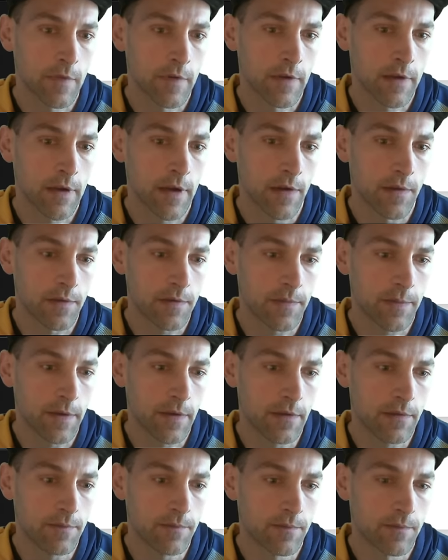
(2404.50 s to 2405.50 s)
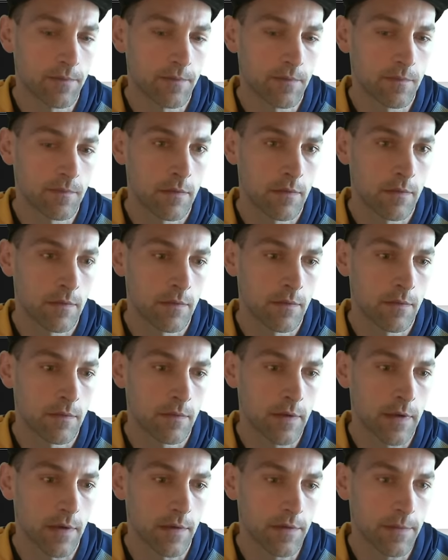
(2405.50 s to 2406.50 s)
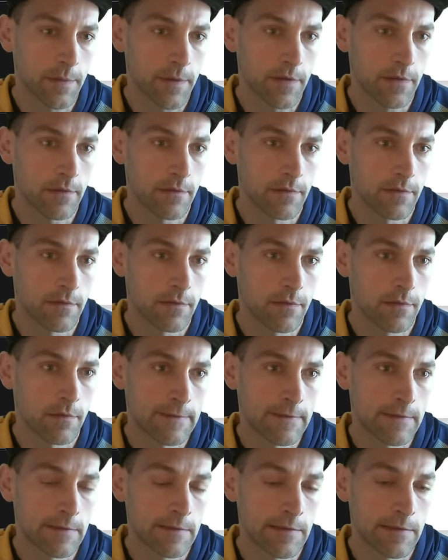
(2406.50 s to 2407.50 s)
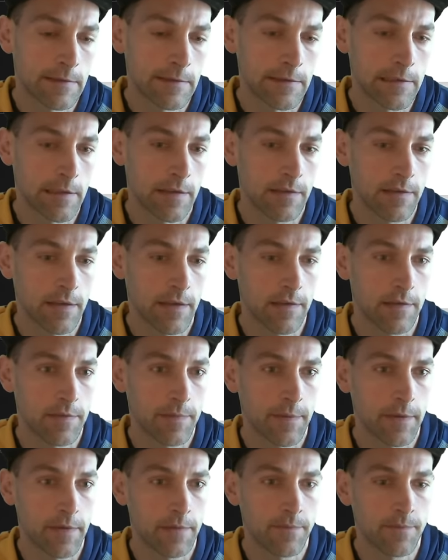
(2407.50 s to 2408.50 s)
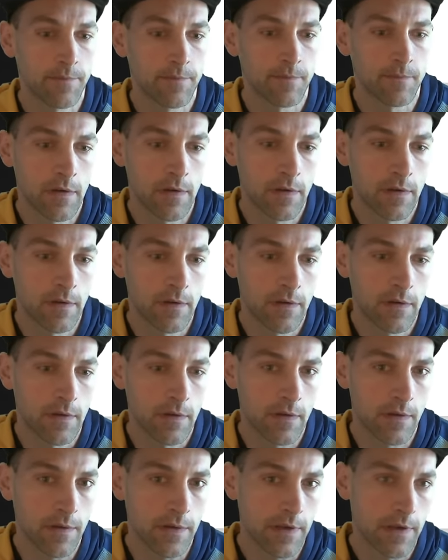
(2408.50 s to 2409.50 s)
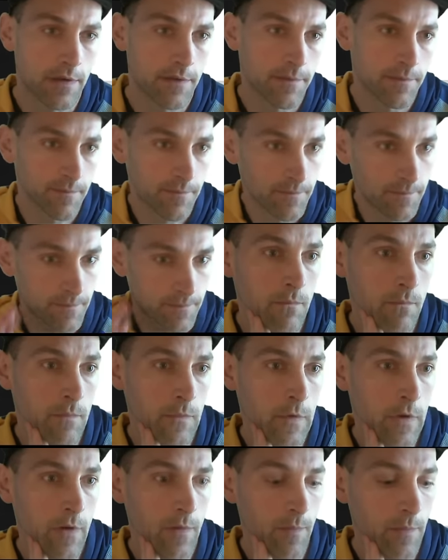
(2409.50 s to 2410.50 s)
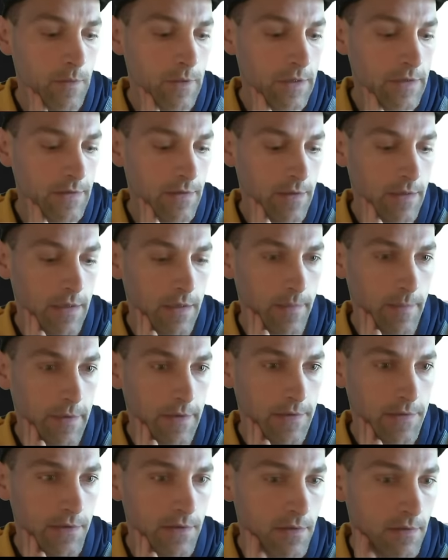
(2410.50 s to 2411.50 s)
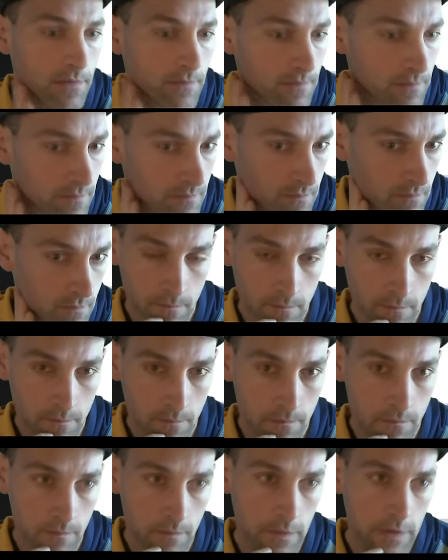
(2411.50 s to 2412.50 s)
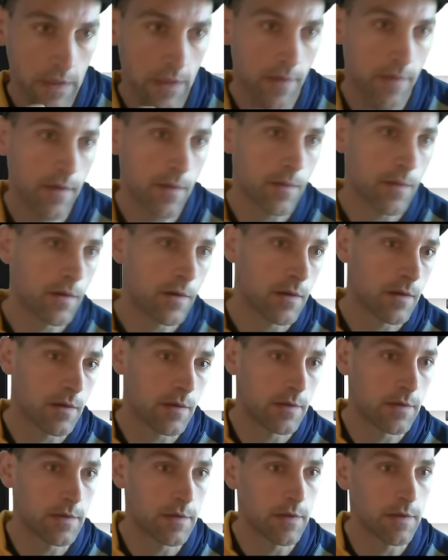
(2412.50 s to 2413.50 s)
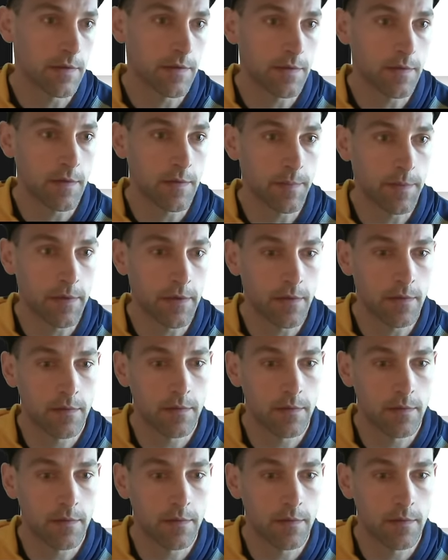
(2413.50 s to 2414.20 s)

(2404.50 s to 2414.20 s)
Counter spell. Counter spell. Another counter spell. Okay. Plays Archaeomancer. Yeah, I think we're just going to scoop here.